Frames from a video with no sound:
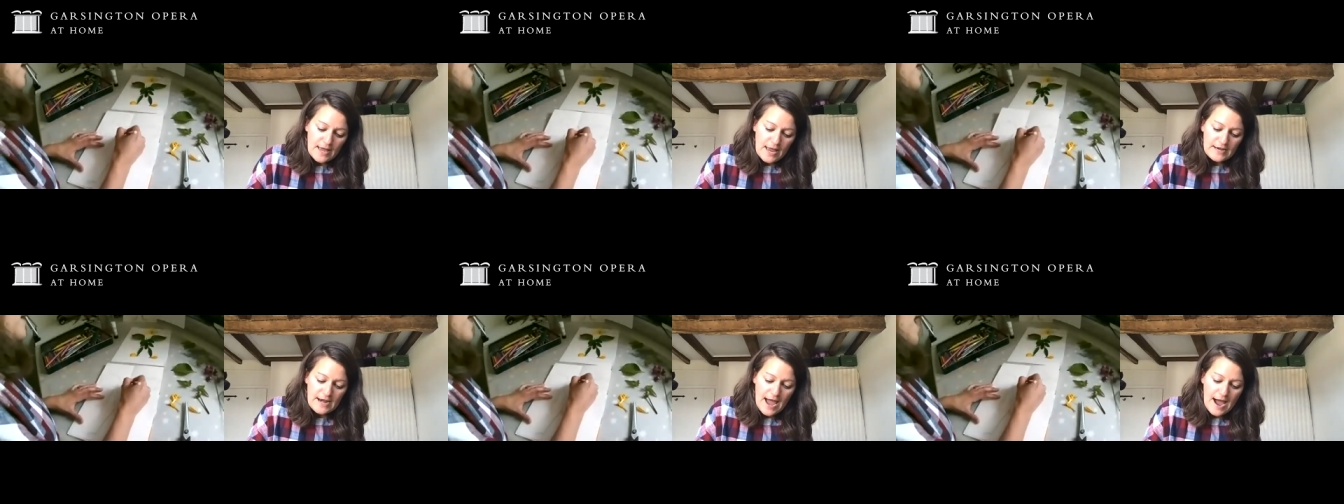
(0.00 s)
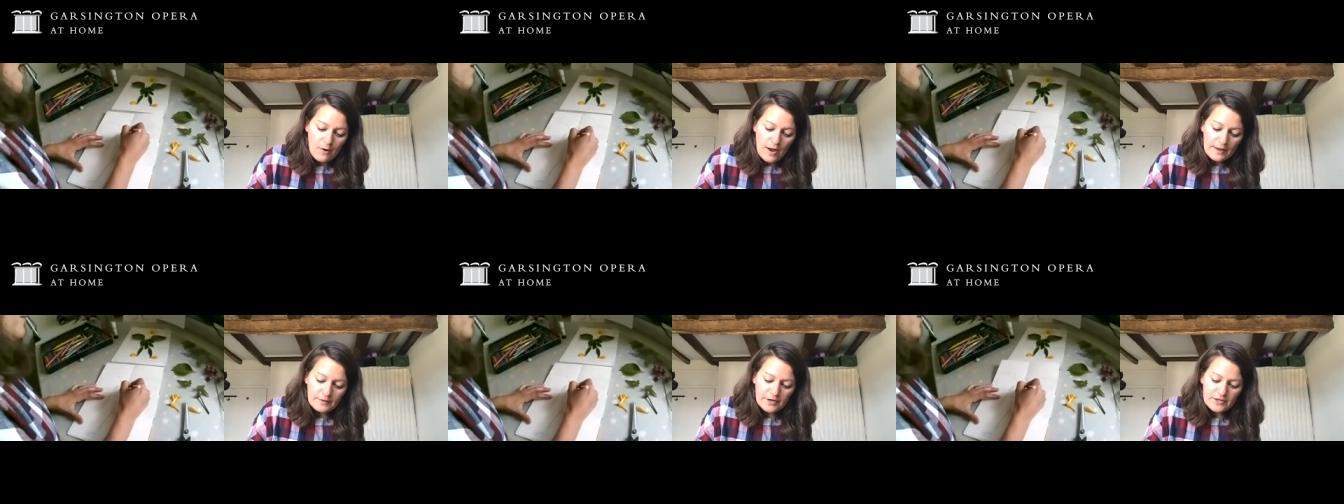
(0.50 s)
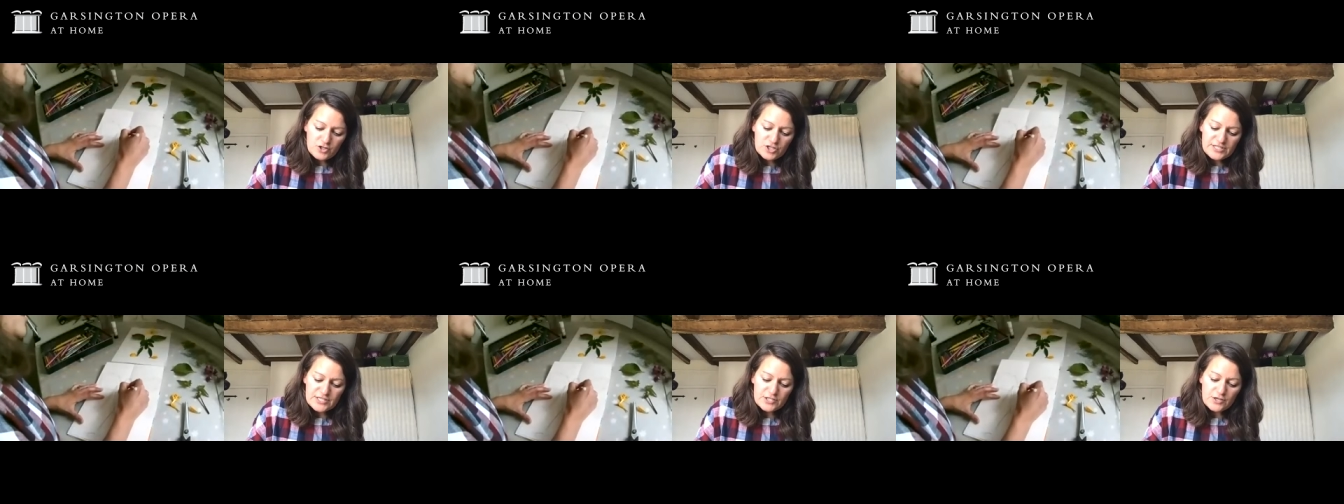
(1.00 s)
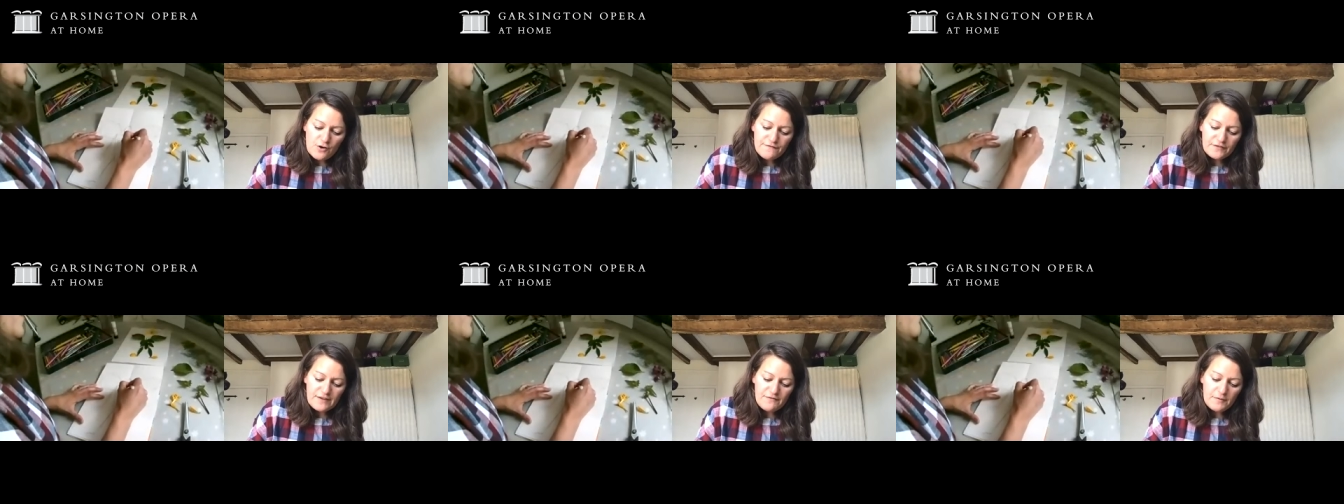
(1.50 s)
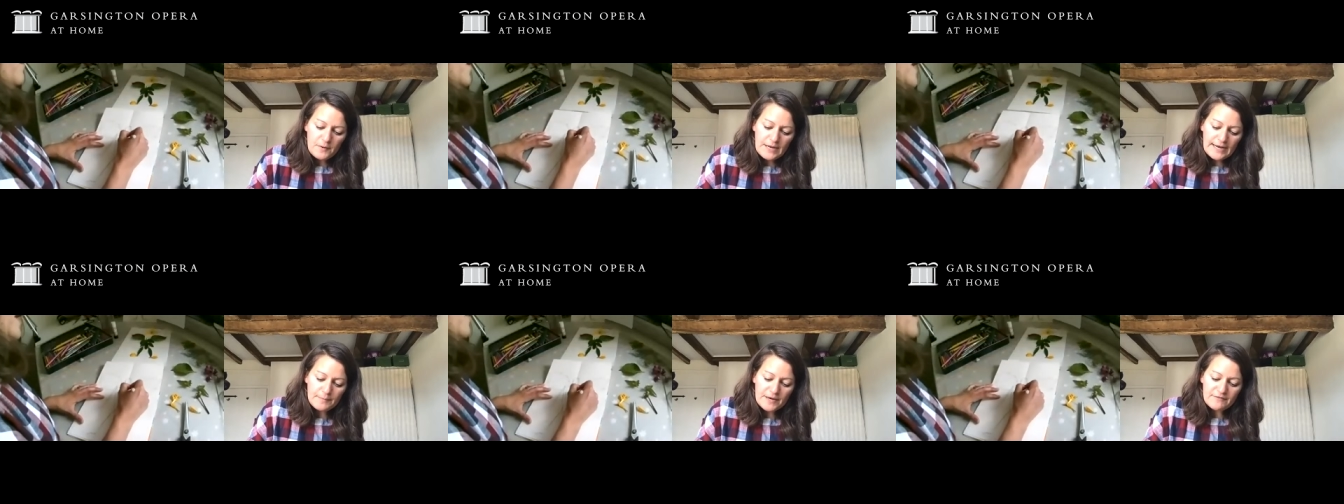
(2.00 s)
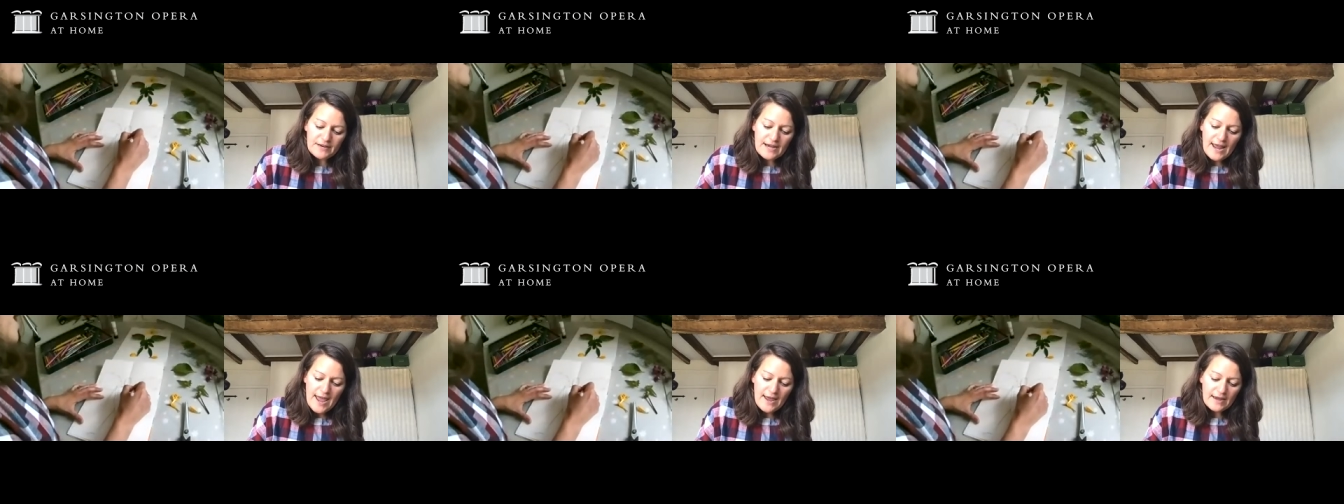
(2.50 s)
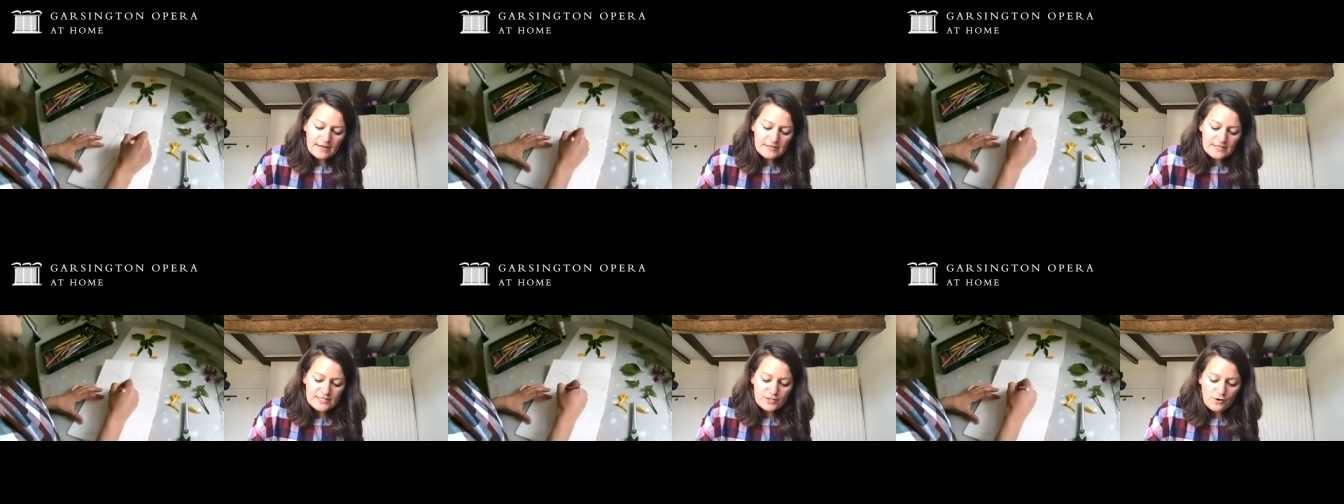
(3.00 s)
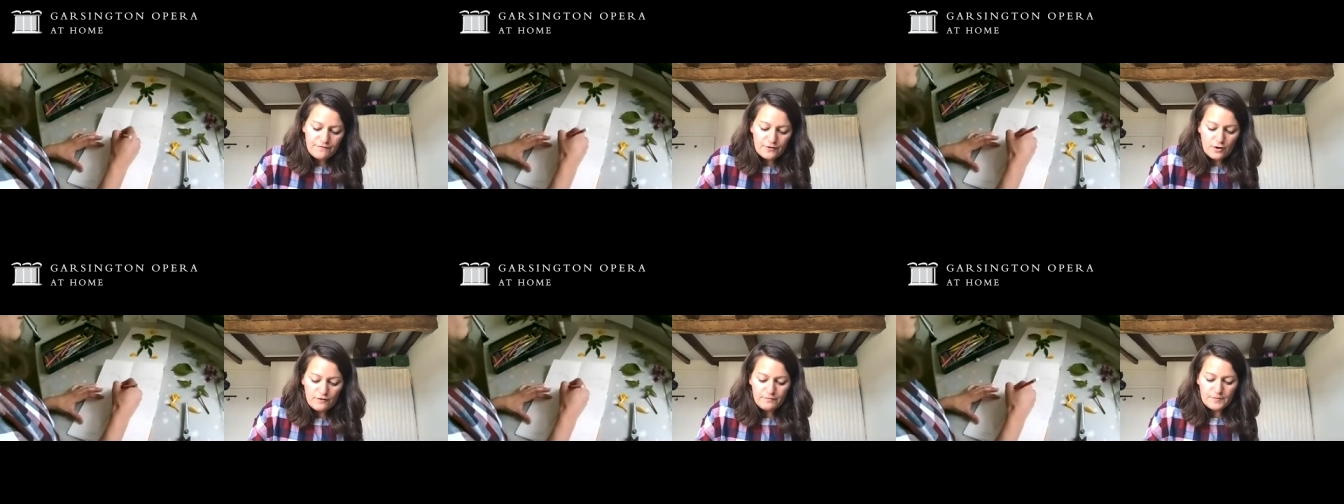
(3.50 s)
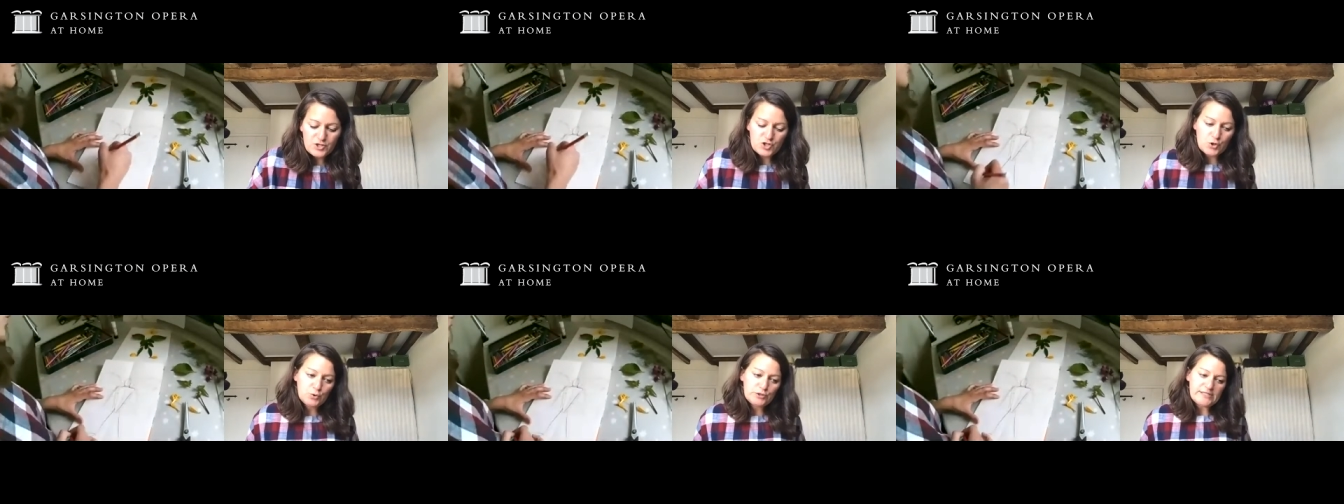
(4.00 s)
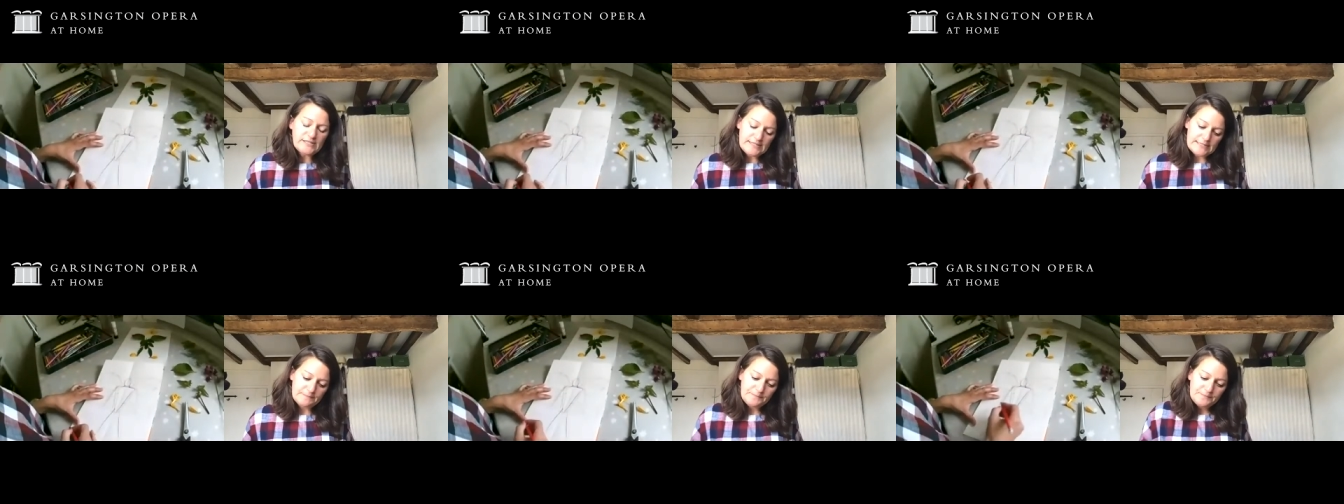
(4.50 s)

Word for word: Now, I'm going to just soft, give him a little bit of a neck and soften off my shoulders.